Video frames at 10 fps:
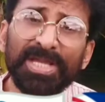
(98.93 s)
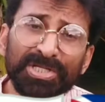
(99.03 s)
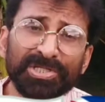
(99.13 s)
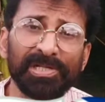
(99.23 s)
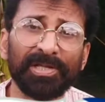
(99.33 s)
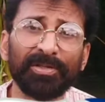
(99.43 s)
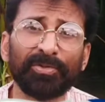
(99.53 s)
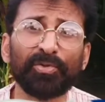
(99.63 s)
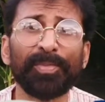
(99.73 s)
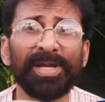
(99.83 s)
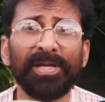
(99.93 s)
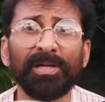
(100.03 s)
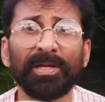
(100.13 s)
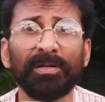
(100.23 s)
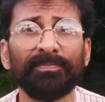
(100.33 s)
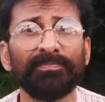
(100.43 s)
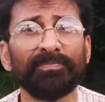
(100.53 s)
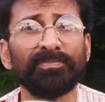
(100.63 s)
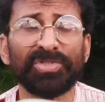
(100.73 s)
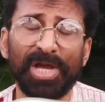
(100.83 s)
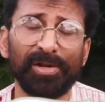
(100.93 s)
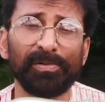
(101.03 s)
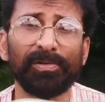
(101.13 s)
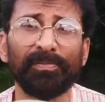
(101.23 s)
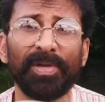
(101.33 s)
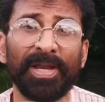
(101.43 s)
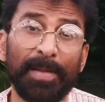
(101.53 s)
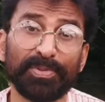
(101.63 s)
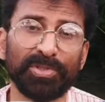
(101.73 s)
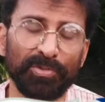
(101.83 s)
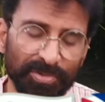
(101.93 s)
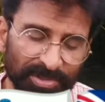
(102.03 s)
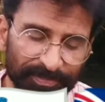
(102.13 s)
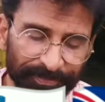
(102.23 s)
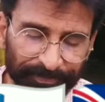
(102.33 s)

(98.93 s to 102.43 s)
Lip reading: easily through my channel and episodes.